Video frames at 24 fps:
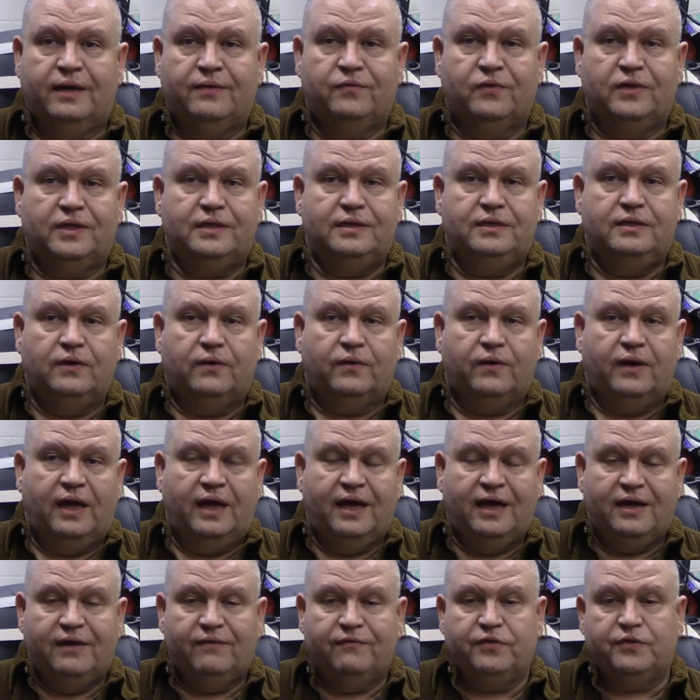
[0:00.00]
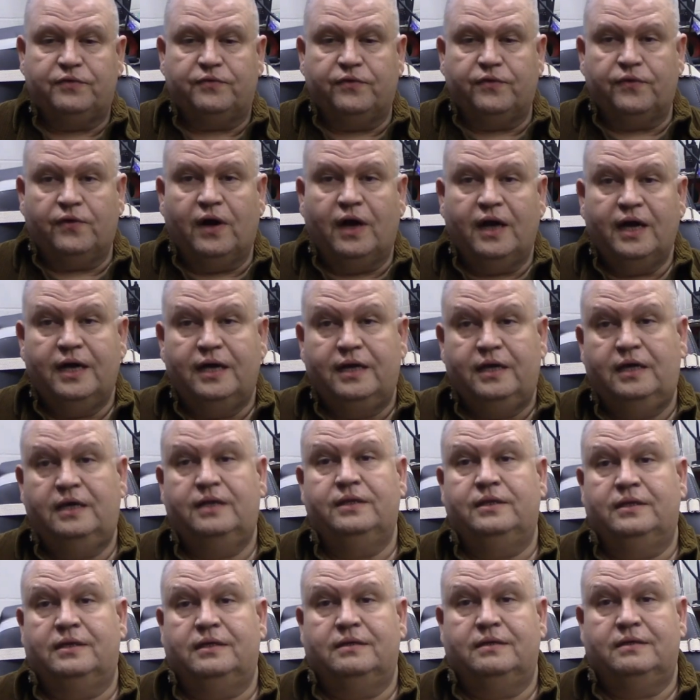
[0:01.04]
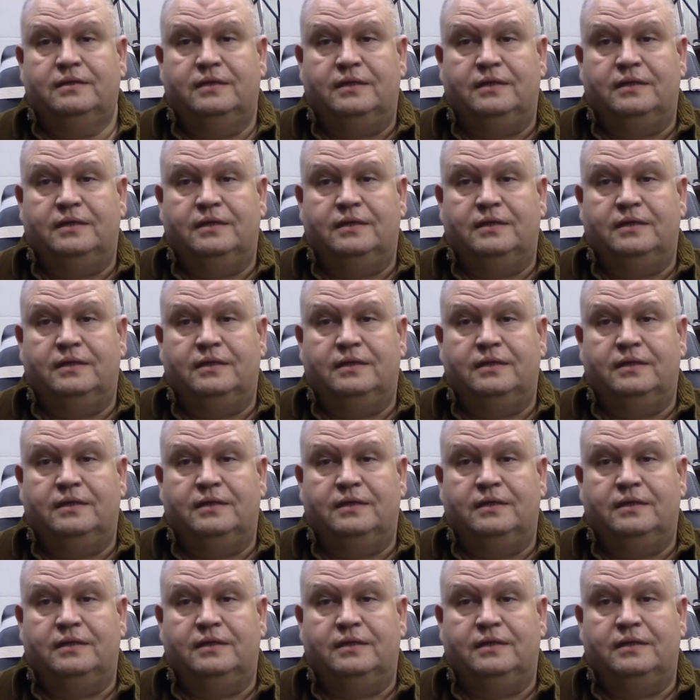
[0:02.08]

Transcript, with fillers: I really don't have the variety that,